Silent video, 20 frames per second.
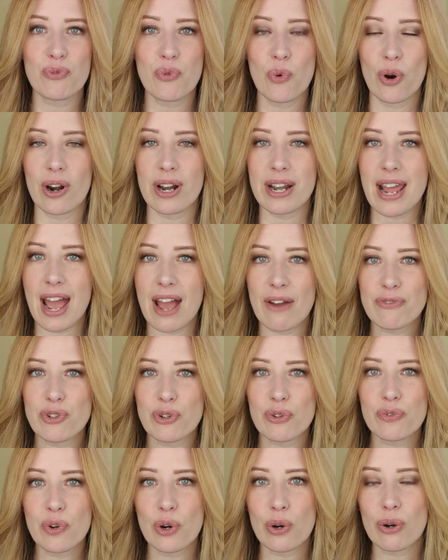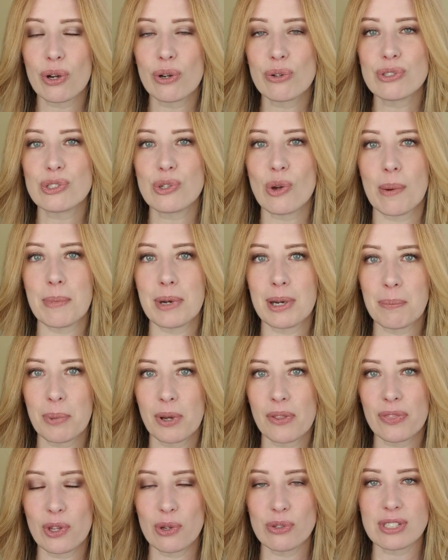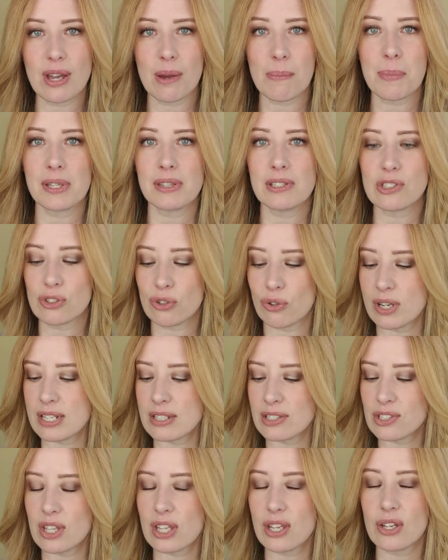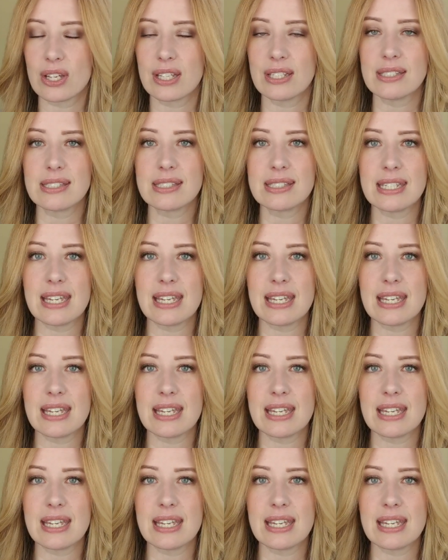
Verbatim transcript: before and after photos, so I'm going to put those up on the screen so that you can